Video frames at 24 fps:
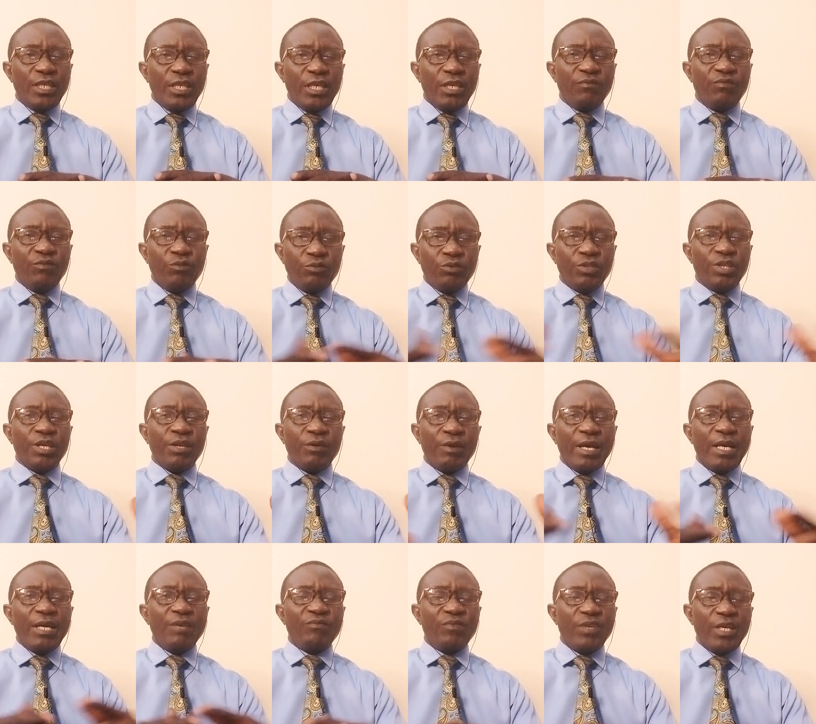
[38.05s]
if you
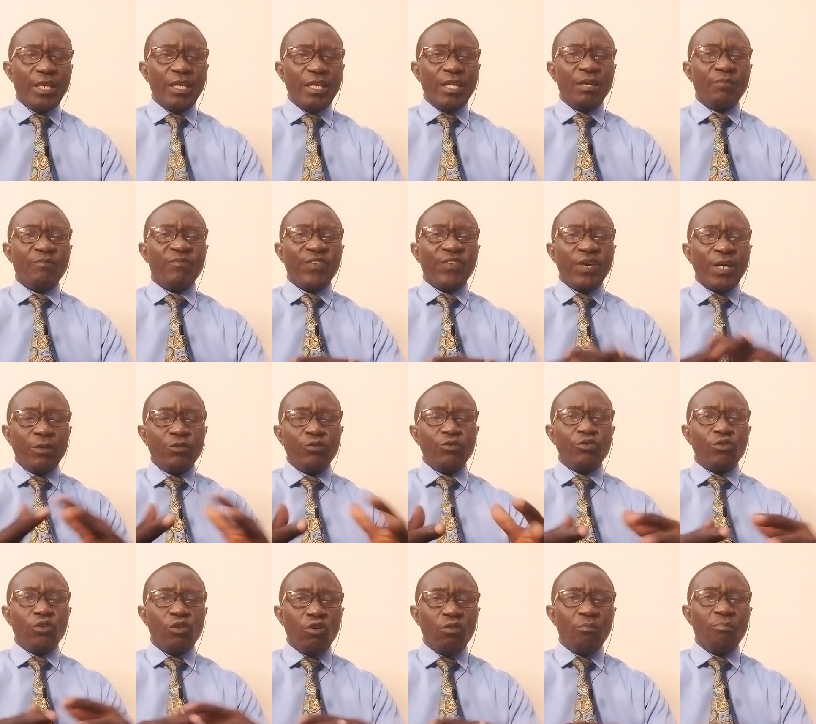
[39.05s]
derived any value
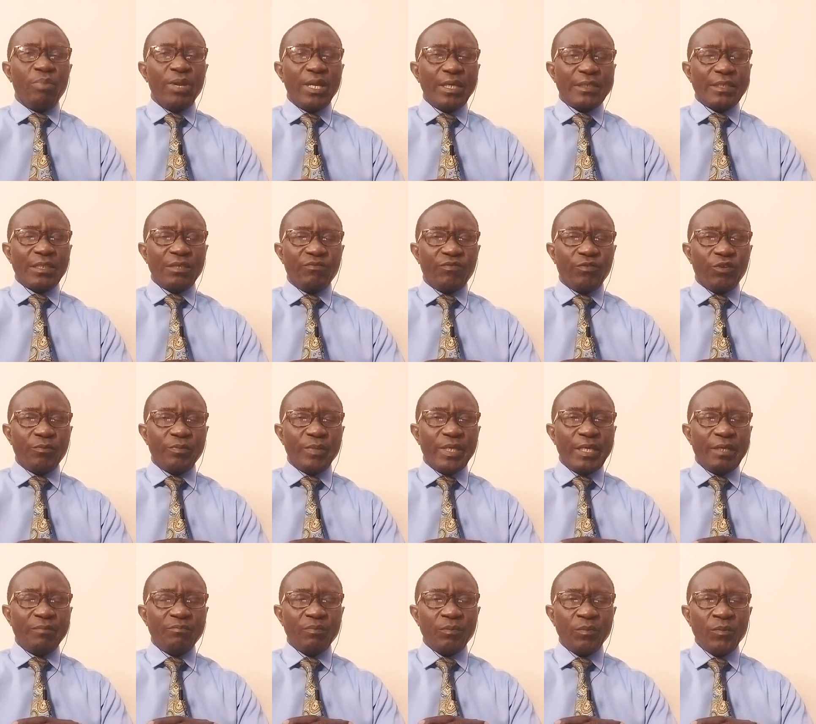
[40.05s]
or blessing from
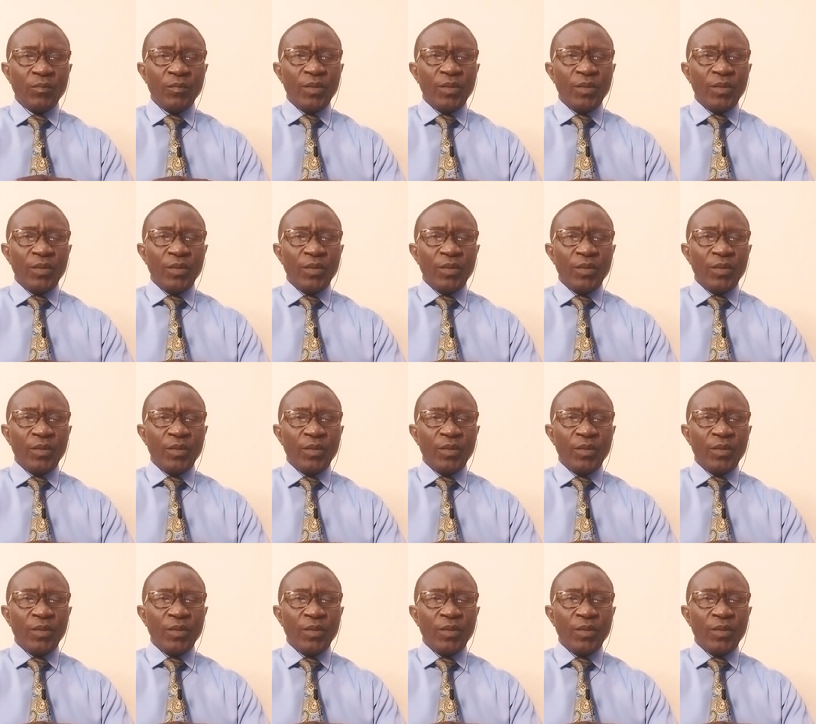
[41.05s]
them.